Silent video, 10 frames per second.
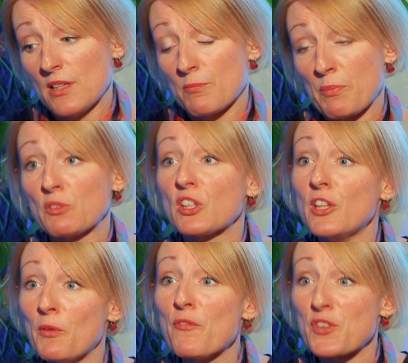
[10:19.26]
building
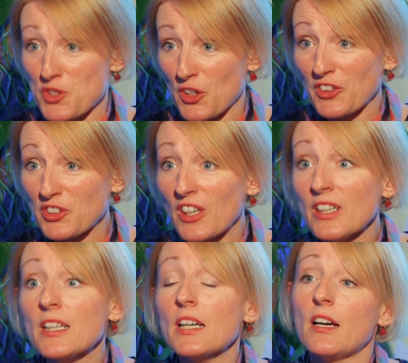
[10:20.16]
new infrastructure,
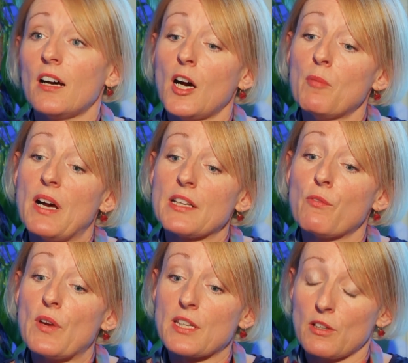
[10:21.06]
and if
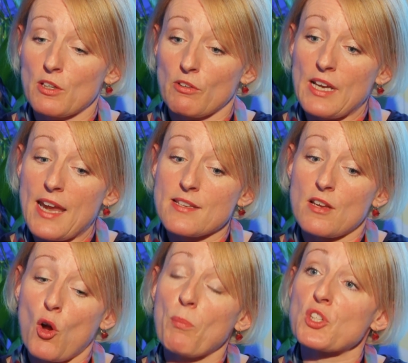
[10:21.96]
we can create
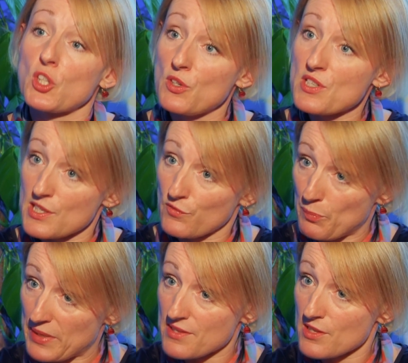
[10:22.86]
opportunities for
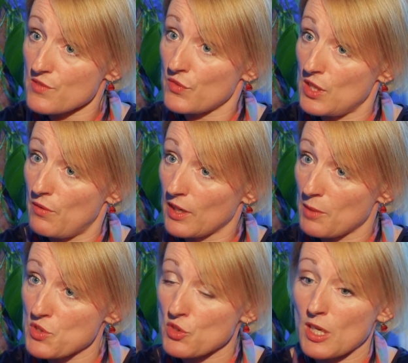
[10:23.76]
business, for new
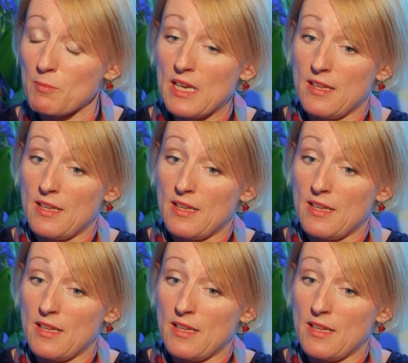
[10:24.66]
income stream,